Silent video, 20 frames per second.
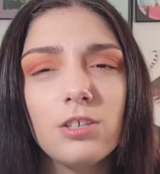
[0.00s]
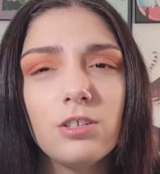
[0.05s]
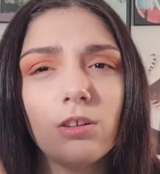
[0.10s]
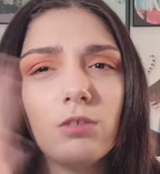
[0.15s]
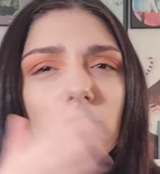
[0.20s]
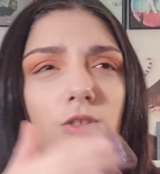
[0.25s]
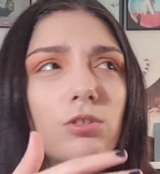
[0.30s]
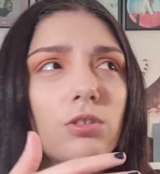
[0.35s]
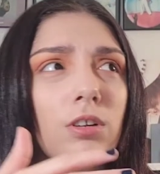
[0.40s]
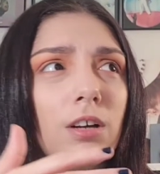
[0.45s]

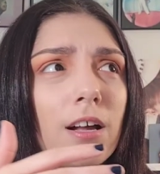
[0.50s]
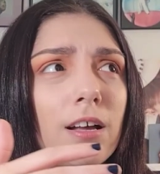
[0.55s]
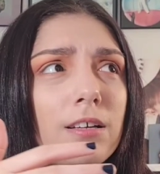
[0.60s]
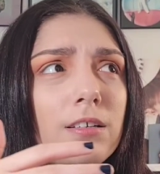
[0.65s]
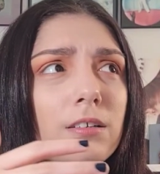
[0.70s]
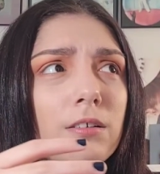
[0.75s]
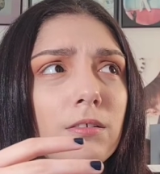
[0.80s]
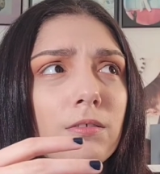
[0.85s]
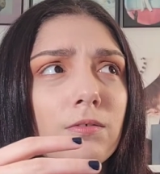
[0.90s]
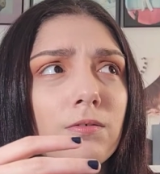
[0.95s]
you know you're
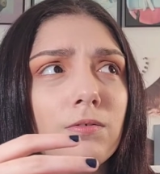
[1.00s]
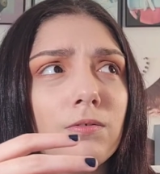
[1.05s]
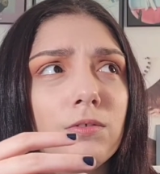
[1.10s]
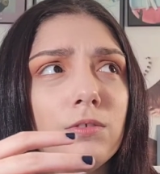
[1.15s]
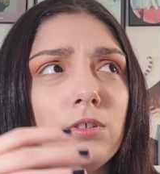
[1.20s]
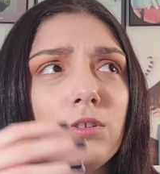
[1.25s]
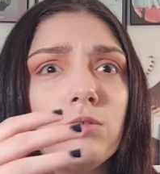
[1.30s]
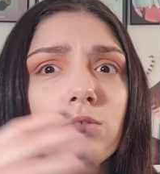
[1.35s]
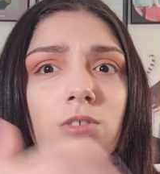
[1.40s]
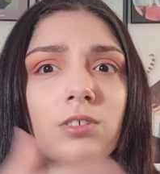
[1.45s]
kind
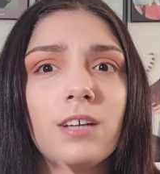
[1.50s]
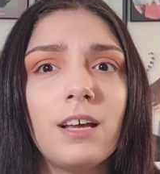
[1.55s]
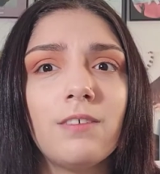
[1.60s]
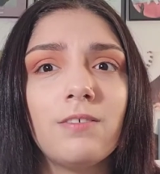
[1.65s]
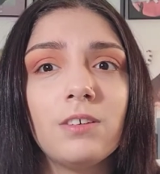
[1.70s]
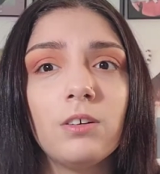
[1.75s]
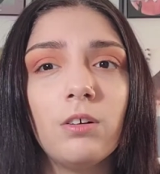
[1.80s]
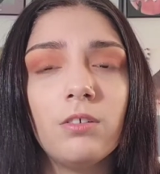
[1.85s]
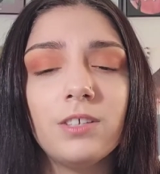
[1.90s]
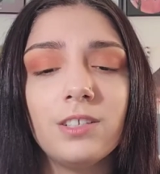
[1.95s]
of used
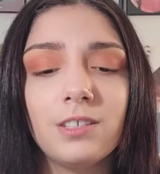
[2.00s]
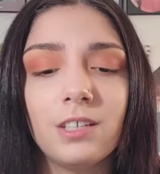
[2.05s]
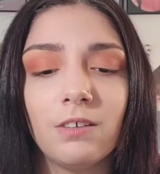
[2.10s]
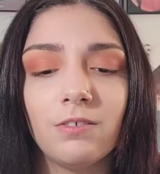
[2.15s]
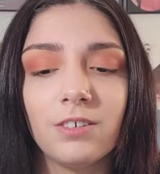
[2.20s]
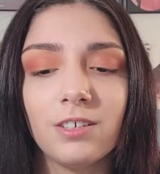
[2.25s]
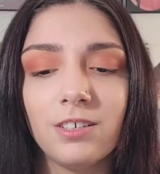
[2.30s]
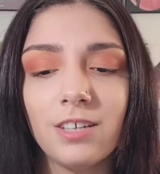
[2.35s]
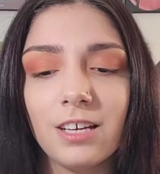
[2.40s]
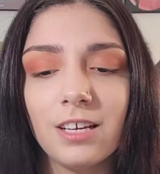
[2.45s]
to having all these
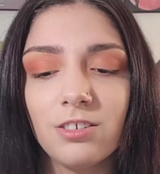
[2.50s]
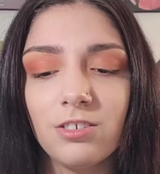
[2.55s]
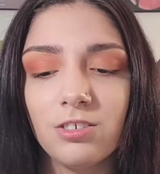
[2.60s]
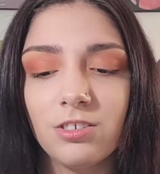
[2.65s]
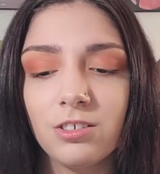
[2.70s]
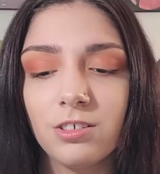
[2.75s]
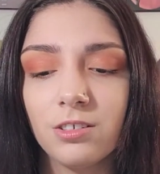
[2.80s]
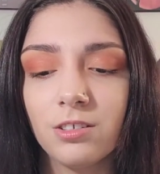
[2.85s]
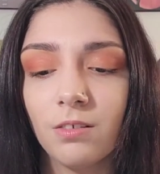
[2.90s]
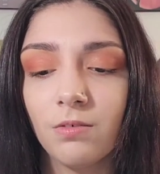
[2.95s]
different
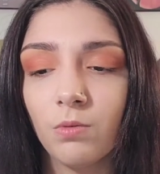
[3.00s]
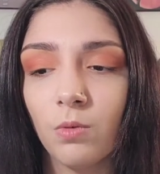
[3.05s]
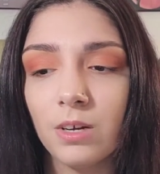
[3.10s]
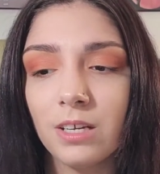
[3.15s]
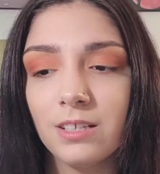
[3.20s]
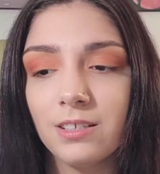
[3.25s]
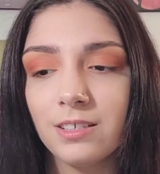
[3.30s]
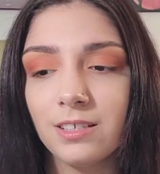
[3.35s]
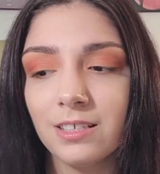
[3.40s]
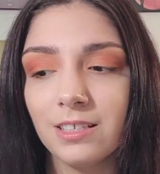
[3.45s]
textures of
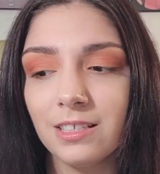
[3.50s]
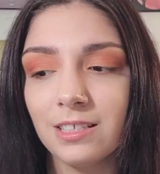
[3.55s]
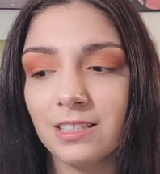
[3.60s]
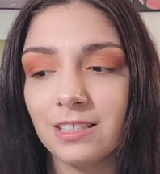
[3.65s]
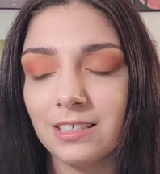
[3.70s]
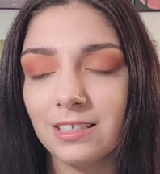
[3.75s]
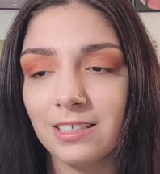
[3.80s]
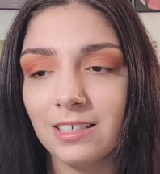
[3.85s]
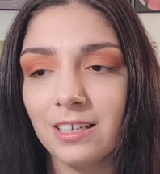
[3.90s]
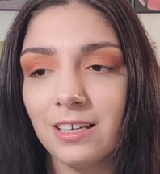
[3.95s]

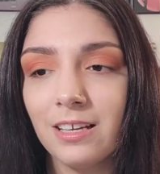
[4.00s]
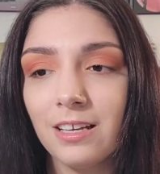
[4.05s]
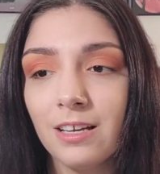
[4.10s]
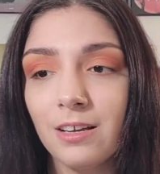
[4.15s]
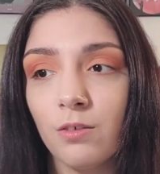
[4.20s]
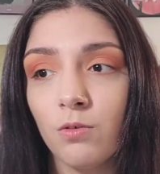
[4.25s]
voices and